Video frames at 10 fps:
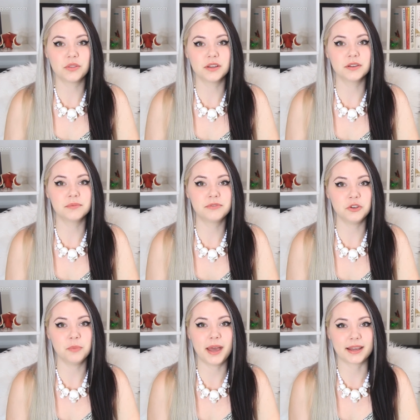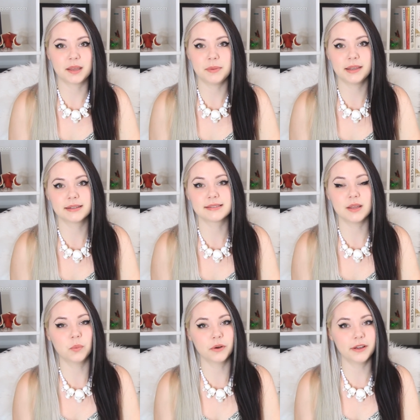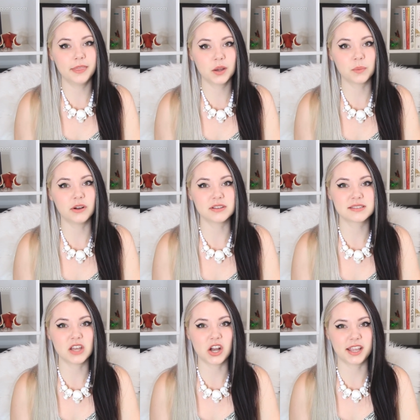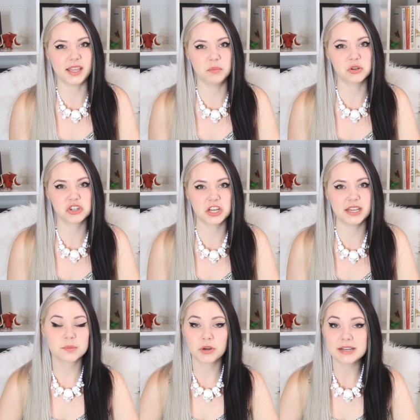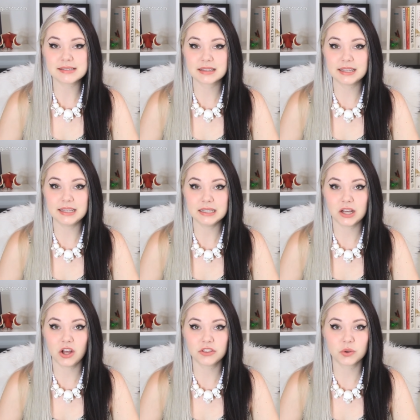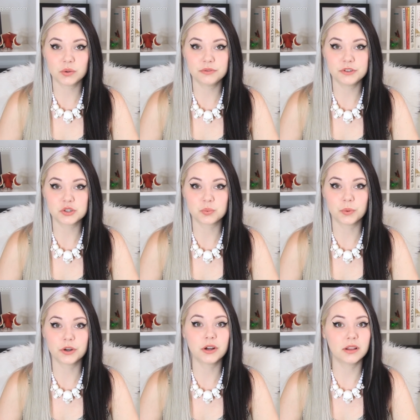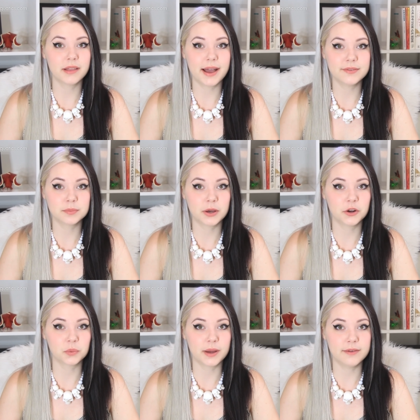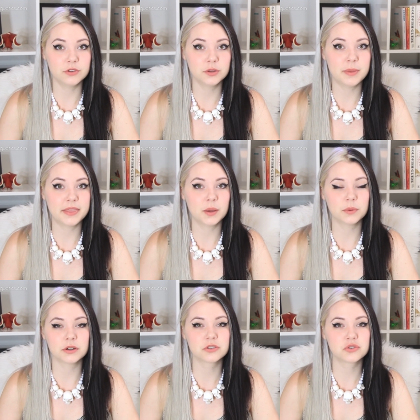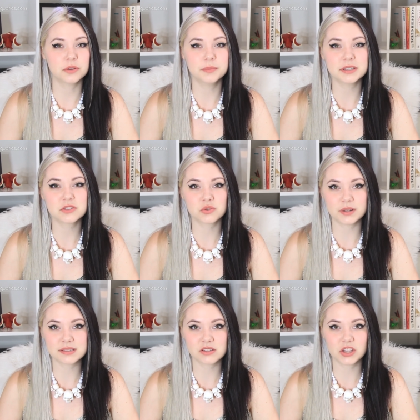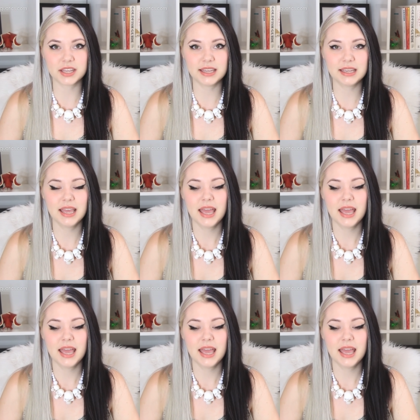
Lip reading: the few packing peanuts that were in there were all soggy and mushy. Surprisingly, all the goldfish were alive upon arrival, but they were extremely stressed looking.